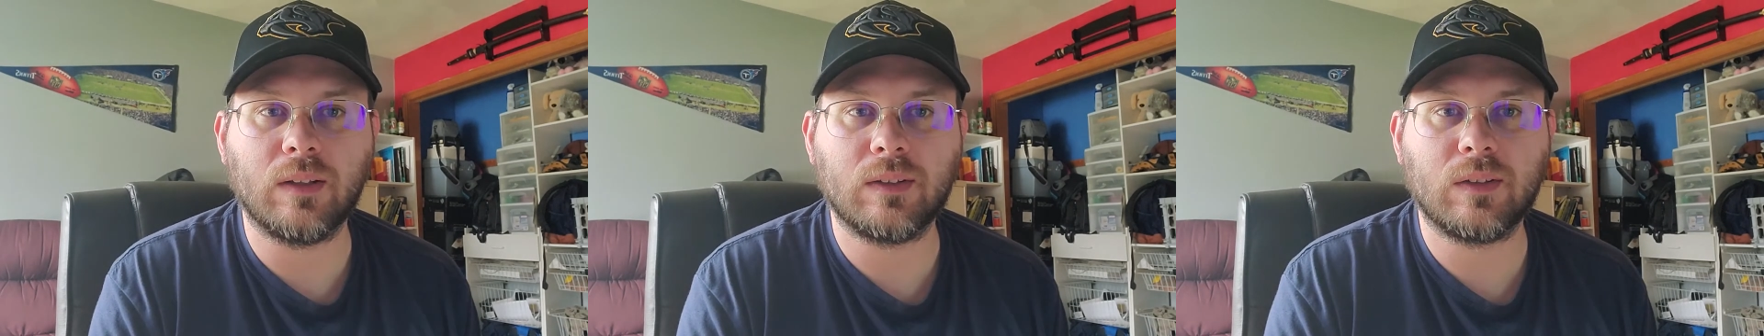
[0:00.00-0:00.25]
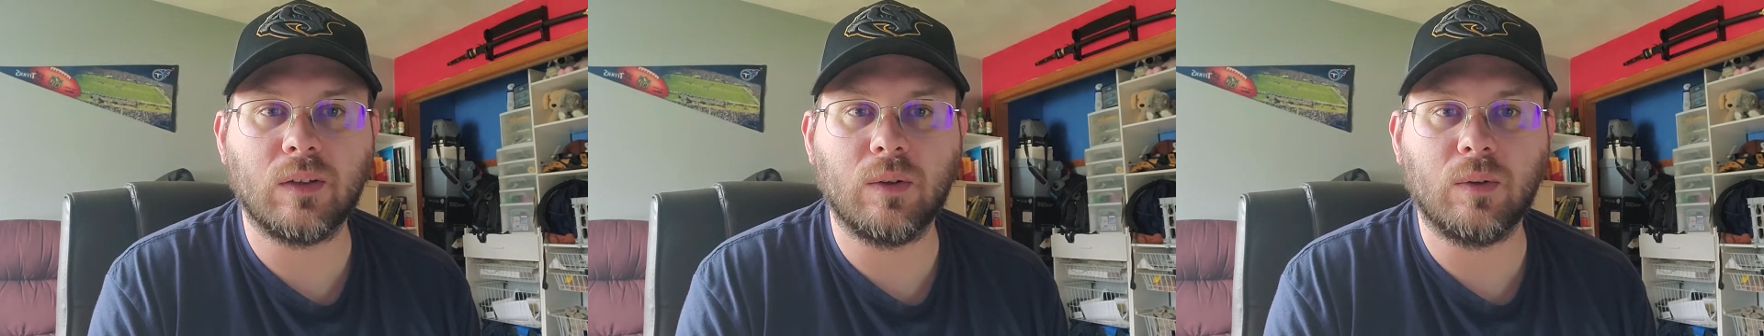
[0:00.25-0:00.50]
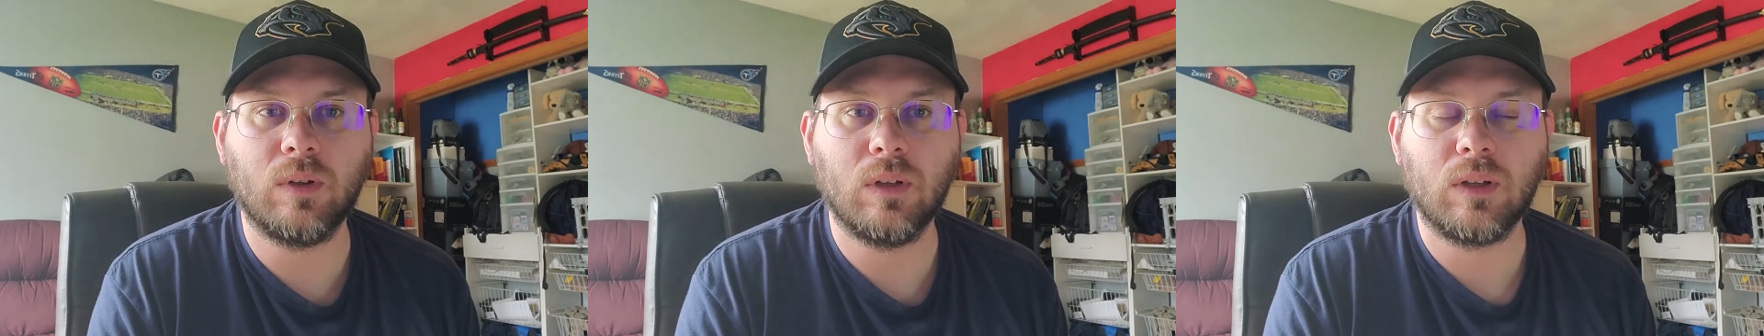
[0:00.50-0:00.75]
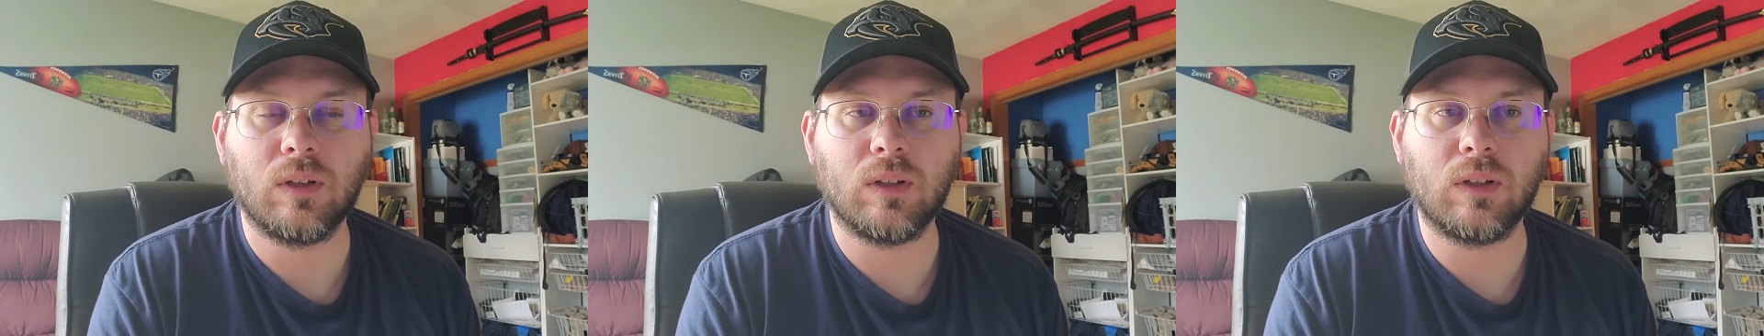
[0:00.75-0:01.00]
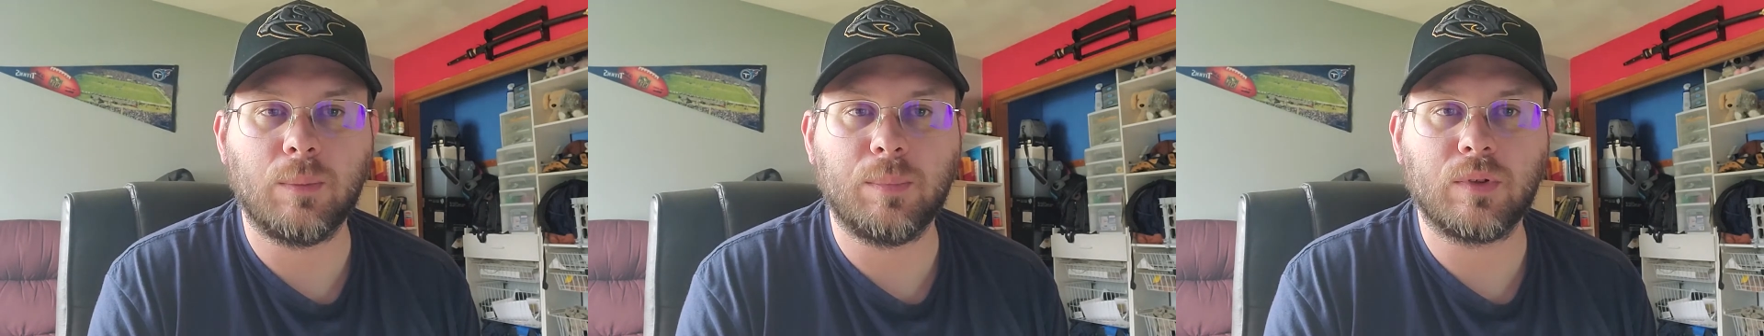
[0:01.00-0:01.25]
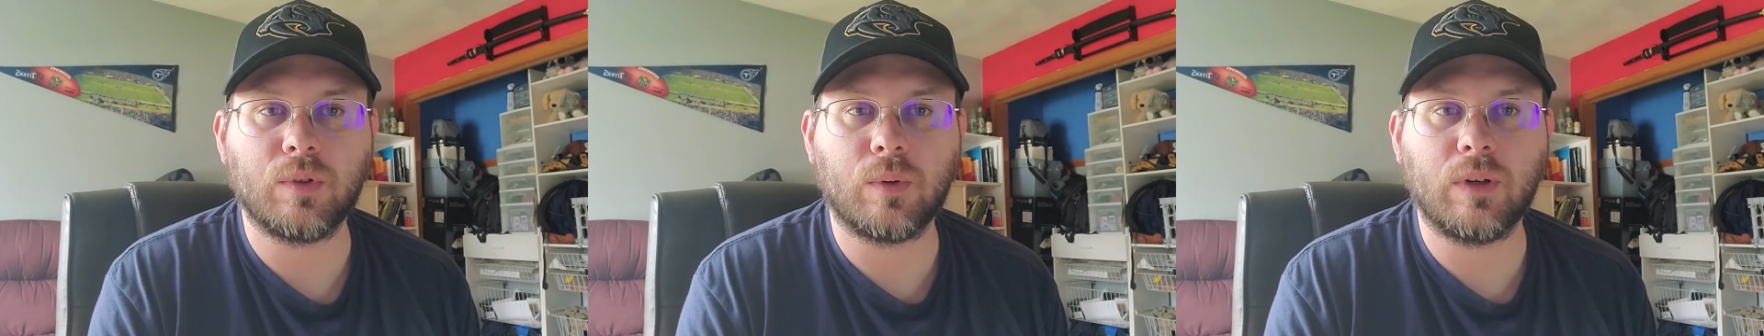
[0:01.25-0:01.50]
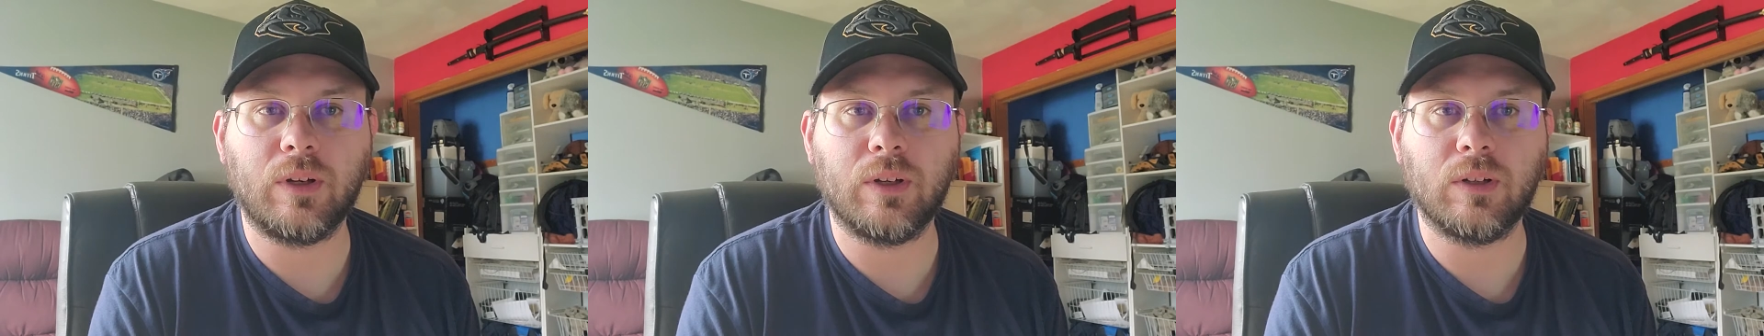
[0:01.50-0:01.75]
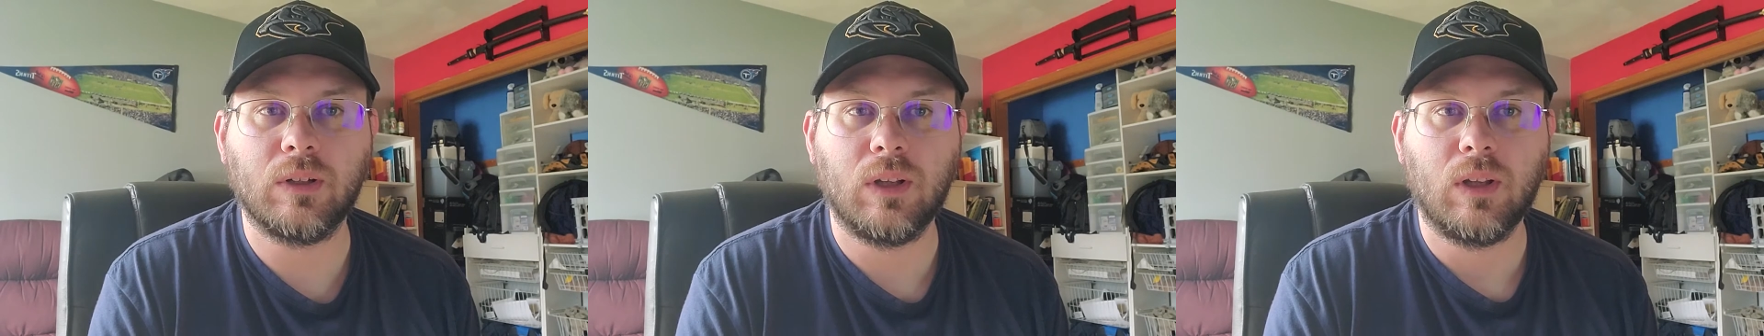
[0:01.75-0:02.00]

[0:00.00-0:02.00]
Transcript: So, I'm going to keep it short here.